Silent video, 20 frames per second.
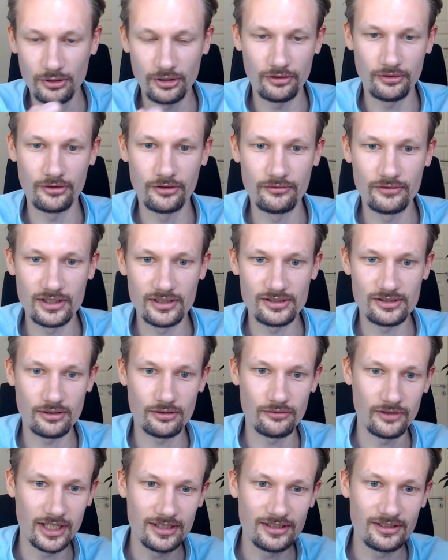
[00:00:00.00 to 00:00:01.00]
part of the
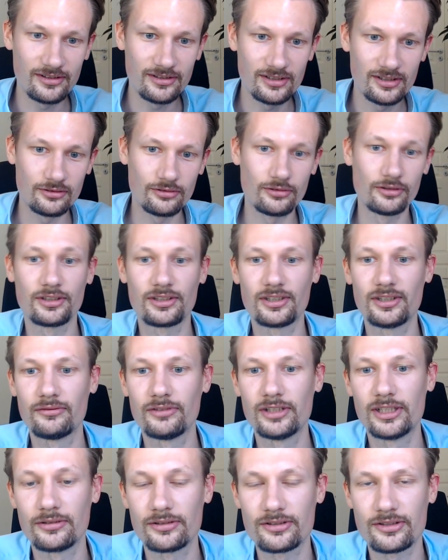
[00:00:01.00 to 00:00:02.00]
sort of IT and
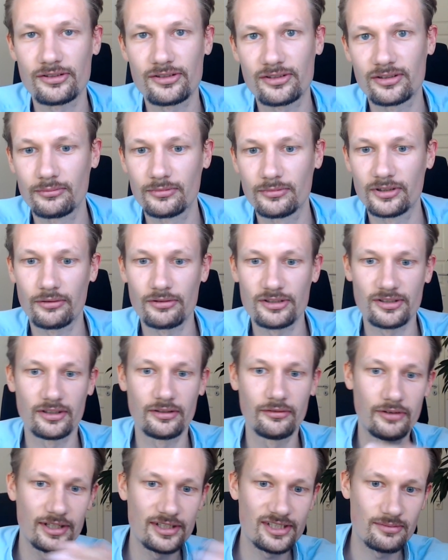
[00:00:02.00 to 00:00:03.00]
connectivity ecosystem. There is a
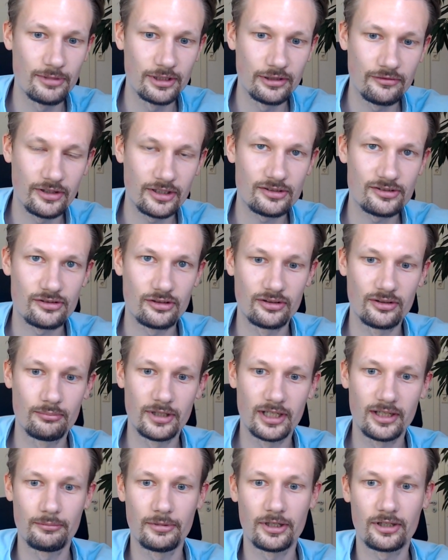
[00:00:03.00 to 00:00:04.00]
device manufacturer in the
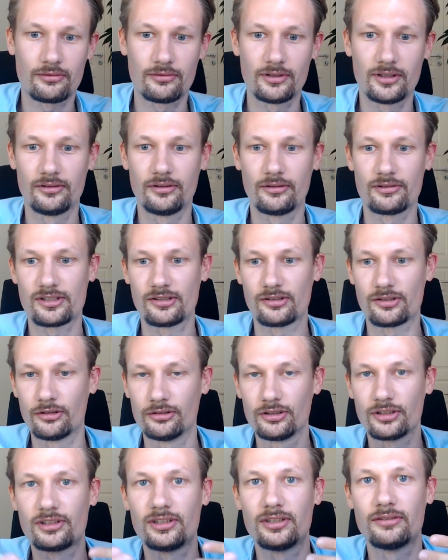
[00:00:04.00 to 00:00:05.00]
background, there's a
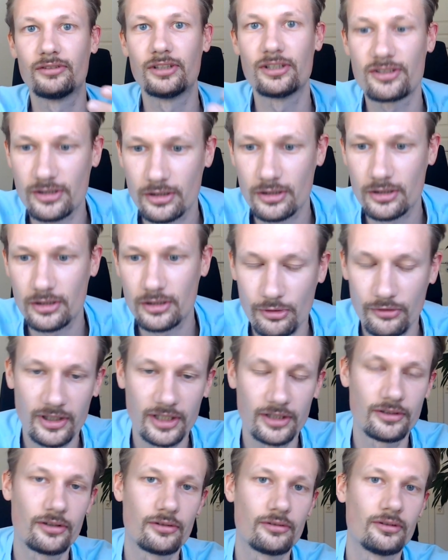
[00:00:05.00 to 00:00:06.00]
connectivity service
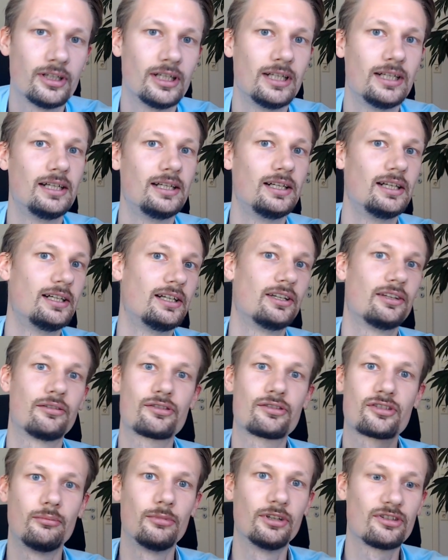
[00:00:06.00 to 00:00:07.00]
provider,
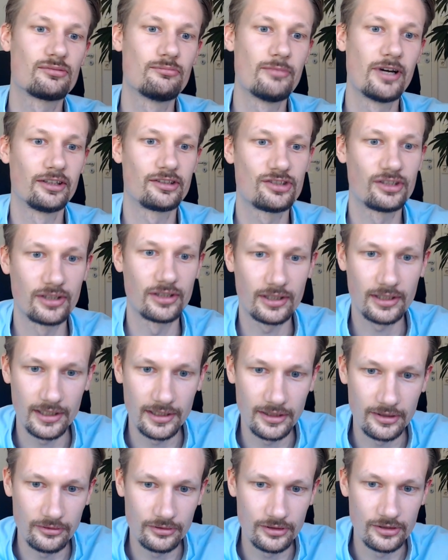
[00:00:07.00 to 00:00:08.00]
there's someone who's managing the
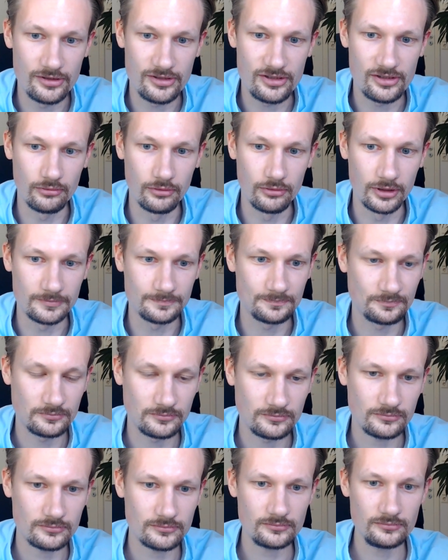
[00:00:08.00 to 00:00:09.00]
cloud, and so on.
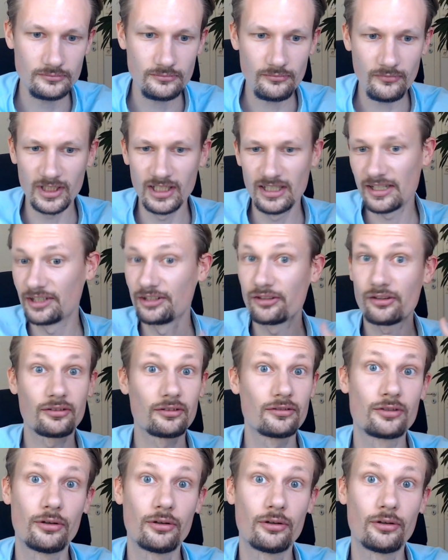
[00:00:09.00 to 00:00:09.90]
And there are, of